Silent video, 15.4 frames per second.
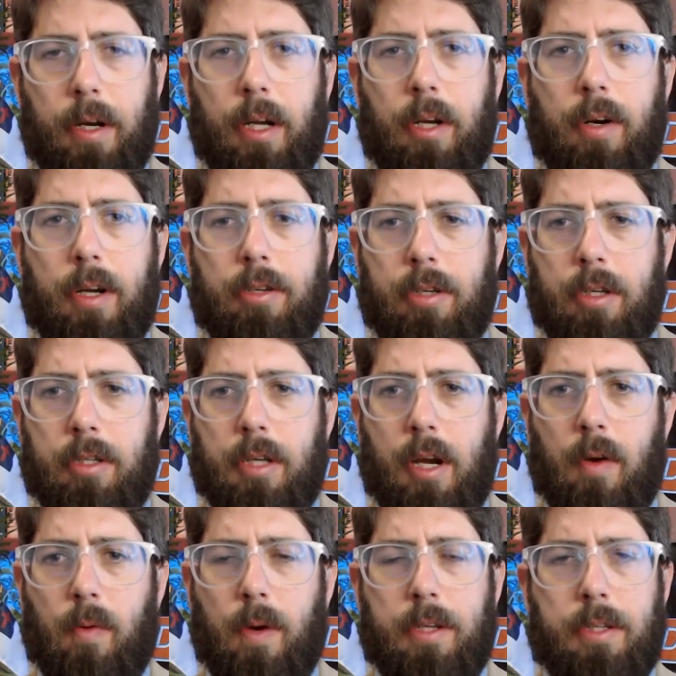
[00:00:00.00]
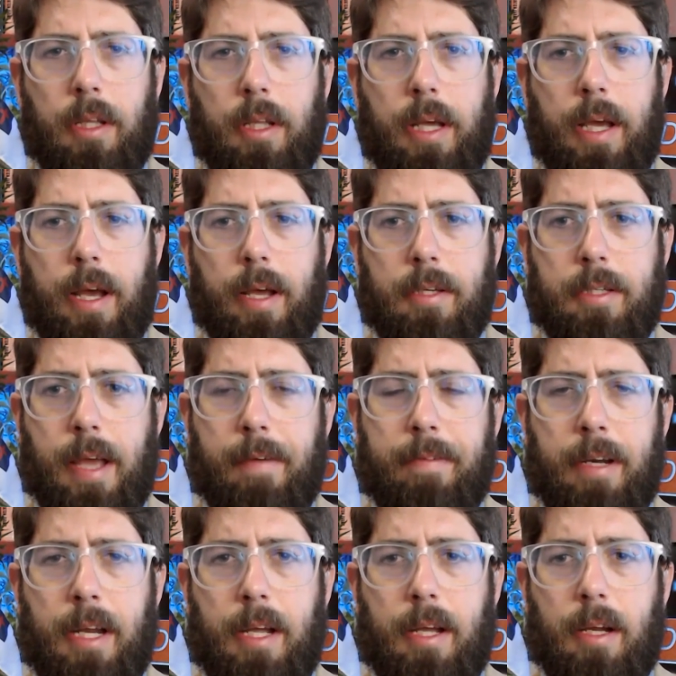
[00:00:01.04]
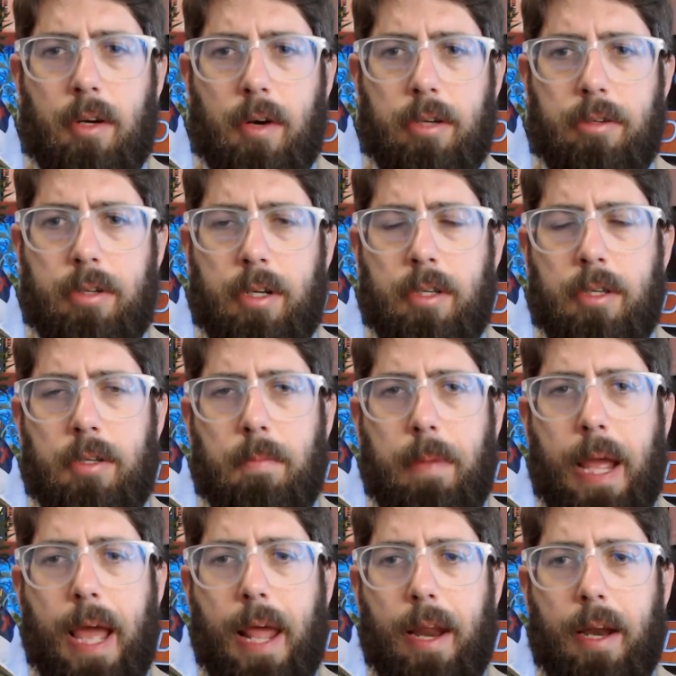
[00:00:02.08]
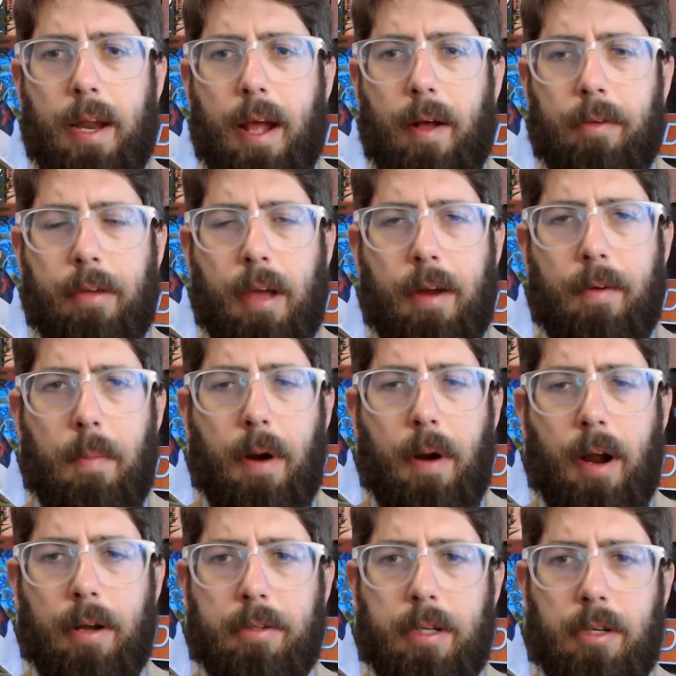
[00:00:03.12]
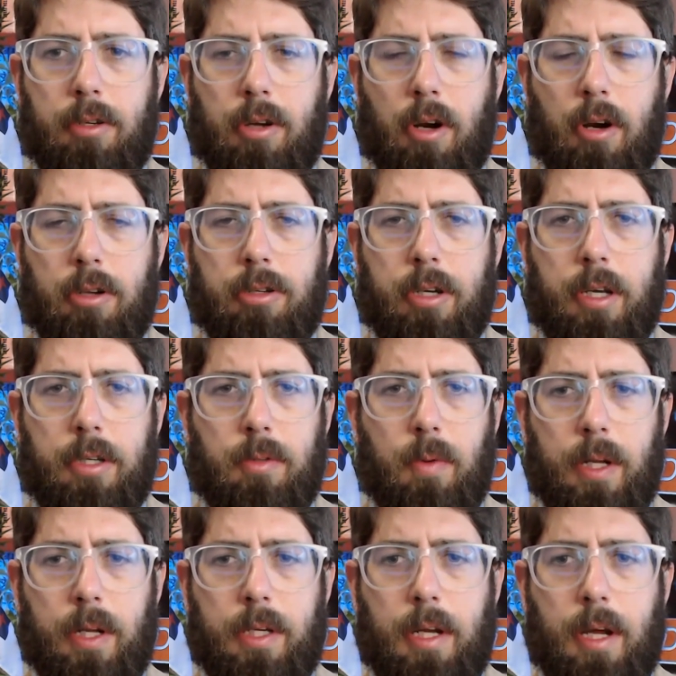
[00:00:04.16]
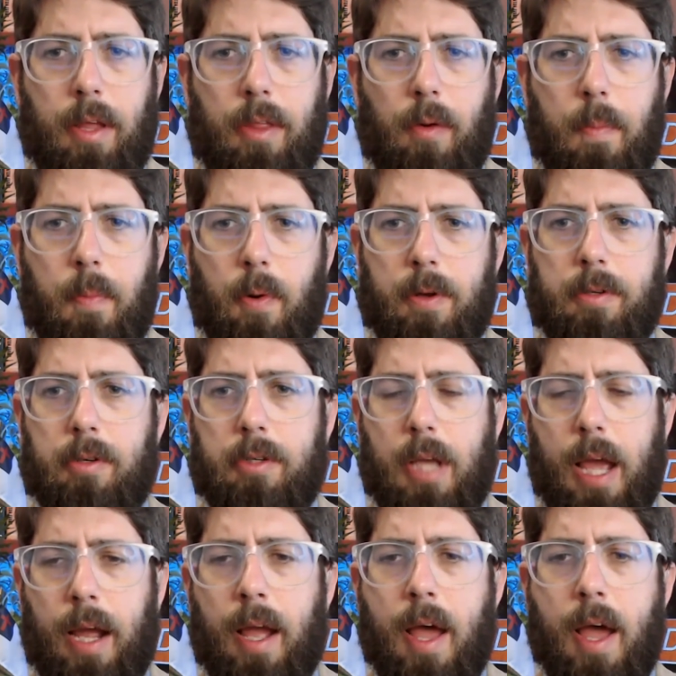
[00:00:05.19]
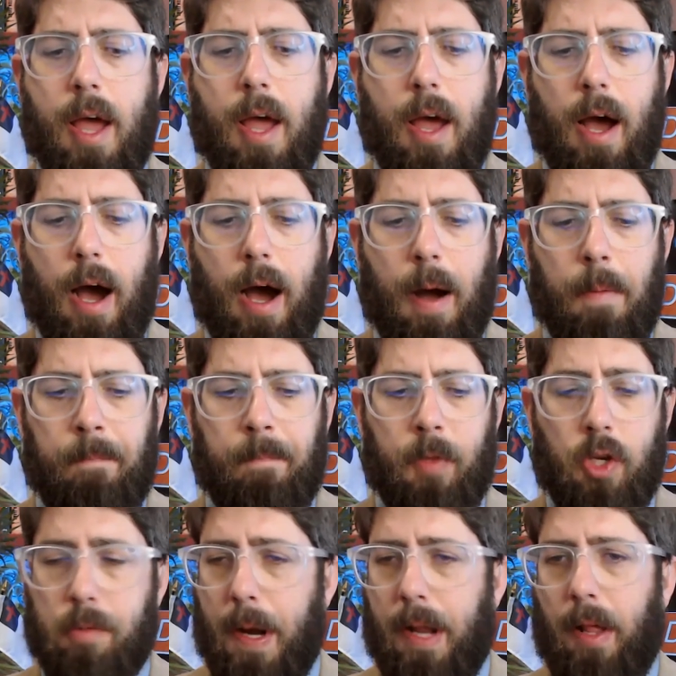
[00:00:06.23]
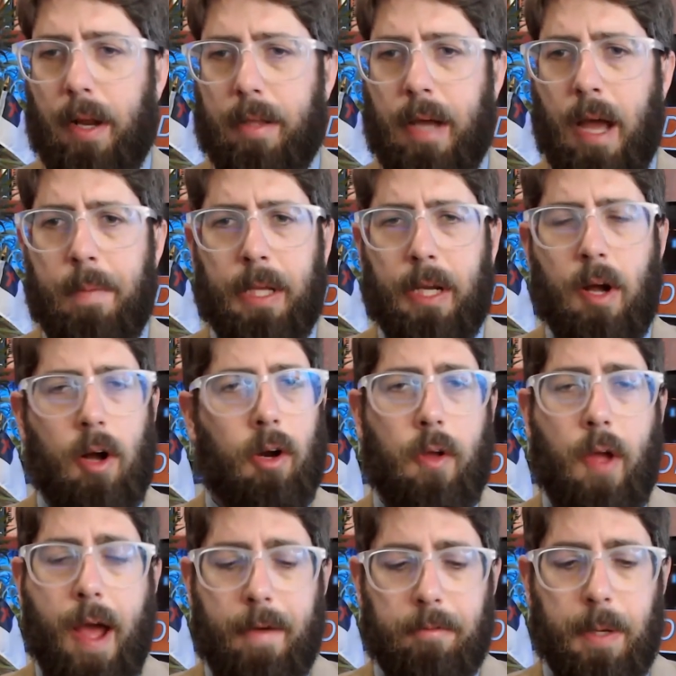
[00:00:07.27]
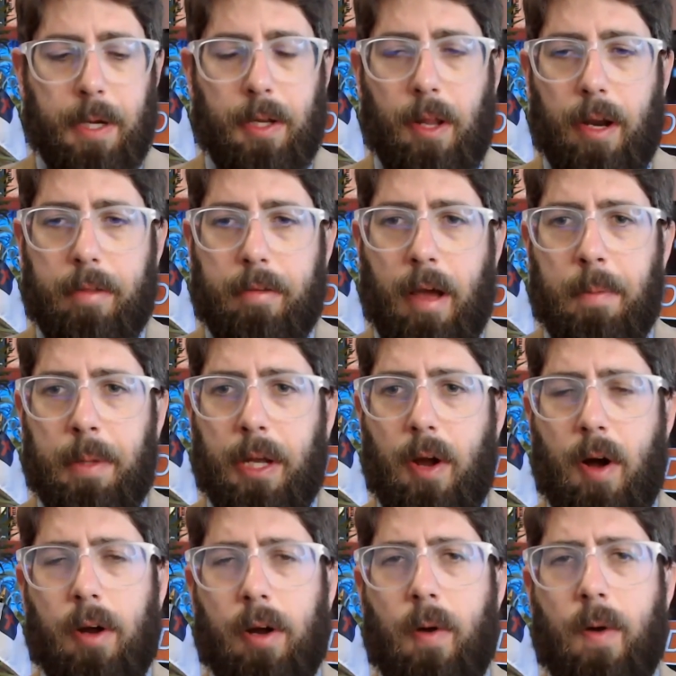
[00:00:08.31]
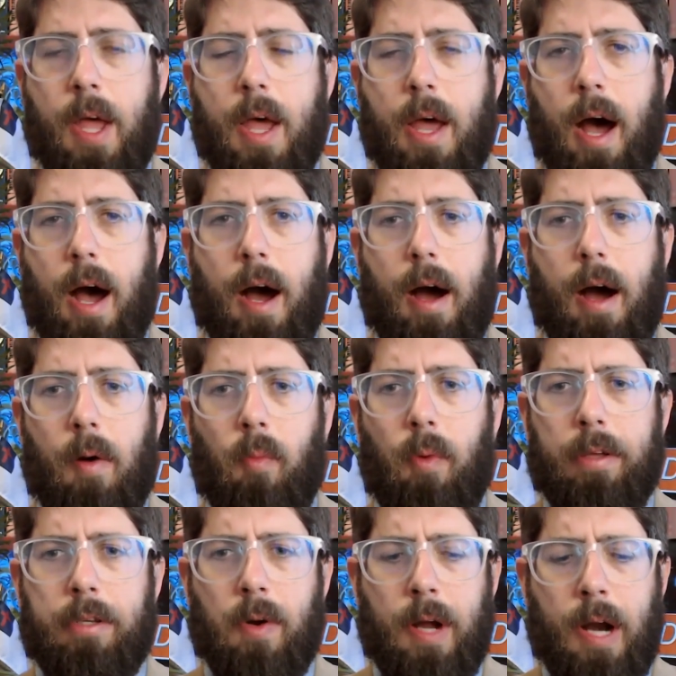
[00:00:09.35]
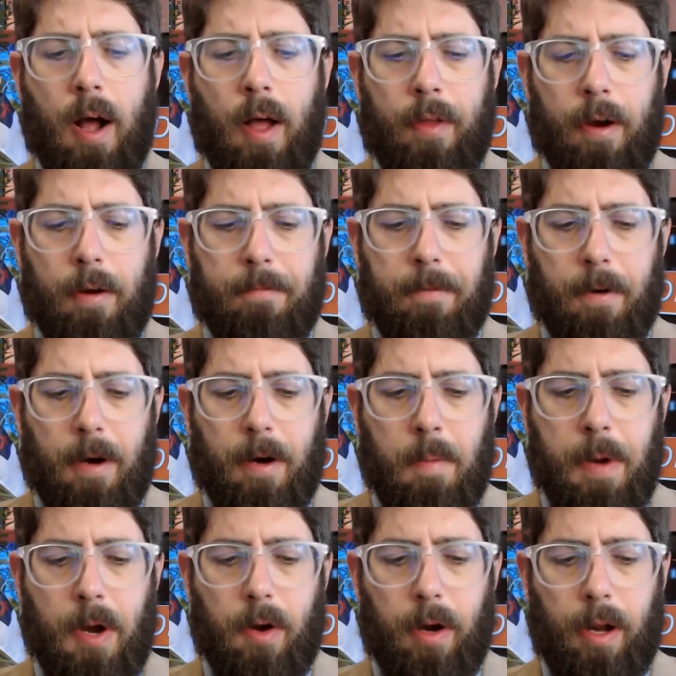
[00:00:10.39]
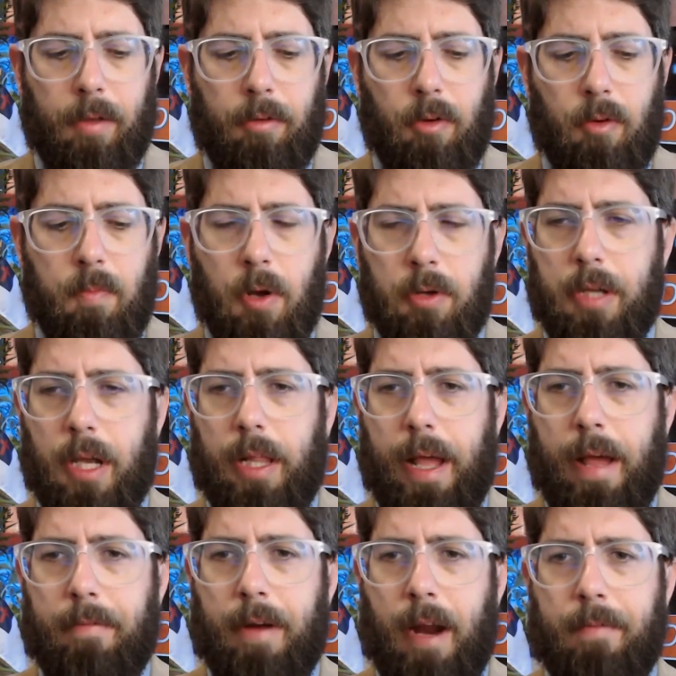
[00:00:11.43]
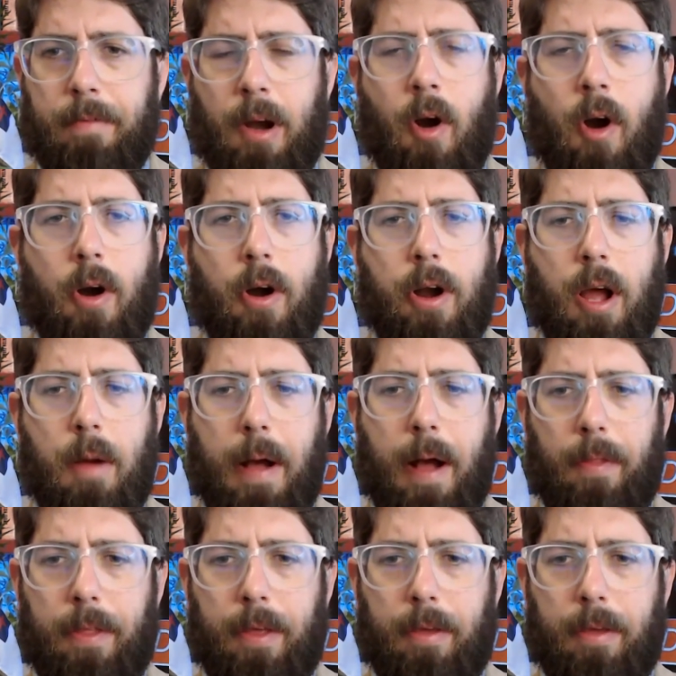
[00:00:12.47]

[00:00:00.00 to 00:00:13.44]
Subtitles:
Christians there. Recently, 70 Christians beheaded outside of a Protestant church is what the reports are saying. You spent a lot of time in the Congo. You have spent a lot of time in the Congo. What is going on there for Americans who most likely have not even heard about these